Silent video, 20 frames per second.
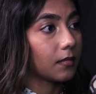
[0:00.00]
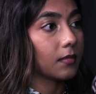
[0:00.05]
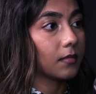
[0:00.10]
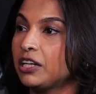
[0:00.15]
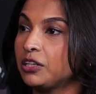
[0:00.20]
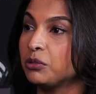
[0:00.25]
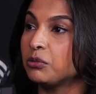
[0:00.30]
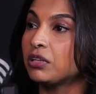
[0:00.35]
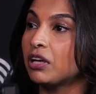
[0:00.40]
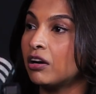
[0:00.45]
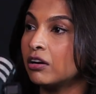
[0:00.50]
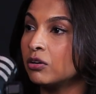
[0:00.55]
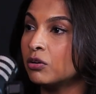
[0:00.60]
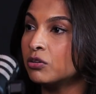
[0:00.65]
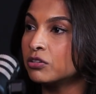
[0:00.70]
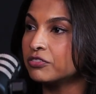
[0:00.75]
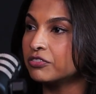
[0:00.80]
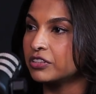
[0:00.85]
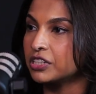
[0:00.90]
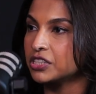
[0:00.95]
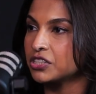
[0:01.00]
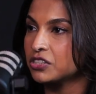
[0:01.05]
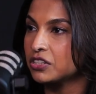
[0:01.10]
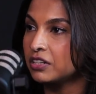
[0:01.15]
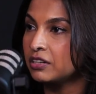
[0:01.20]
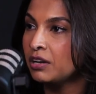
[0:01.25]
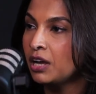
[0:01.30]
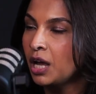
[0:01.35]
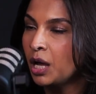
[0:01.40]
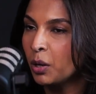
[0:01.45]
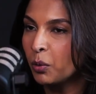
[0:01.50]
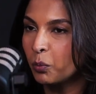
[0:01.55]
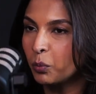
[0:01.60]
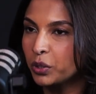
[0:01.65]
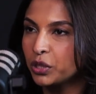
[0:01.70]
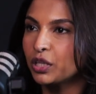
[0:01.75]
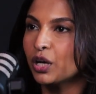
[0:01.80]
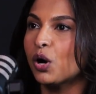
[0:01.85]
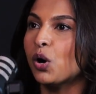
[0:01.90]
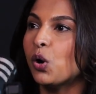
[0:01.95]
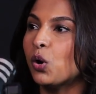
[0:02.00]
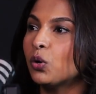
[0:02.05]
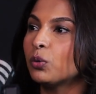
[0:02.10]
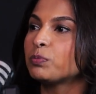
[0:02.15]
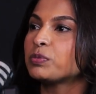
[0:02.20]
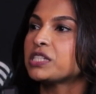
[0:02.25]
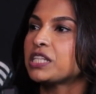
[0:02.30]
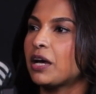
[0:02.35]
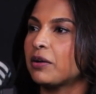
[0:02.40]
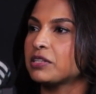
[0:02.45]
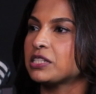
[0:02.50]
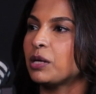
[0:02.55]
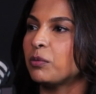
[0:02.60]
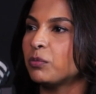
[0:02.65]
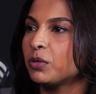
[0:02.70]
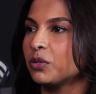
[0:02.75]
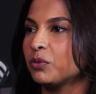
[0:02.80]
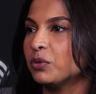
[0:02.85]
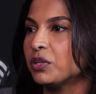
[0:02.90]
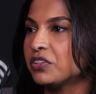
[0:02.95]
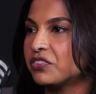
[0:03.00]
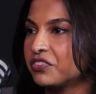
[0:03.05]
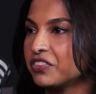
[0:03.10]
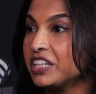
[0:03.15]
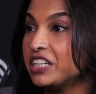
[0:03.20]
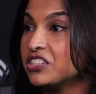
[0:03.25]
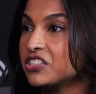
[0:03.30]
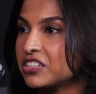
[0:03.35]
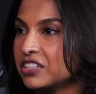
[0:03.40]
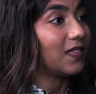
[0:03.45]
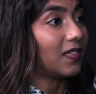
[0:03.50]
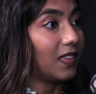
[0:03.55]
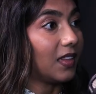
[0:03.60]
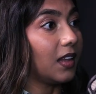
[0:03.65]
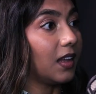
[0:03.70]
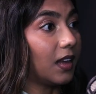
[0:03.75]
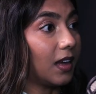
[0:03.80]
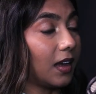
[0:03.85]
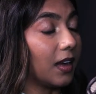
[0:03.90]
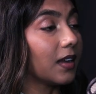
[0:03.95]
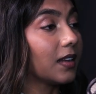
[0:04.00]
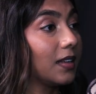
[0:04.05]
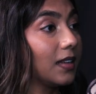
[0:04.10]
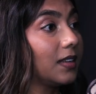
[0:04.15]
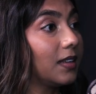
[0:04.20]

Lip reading: they do their own version with the hopes that someone will recognize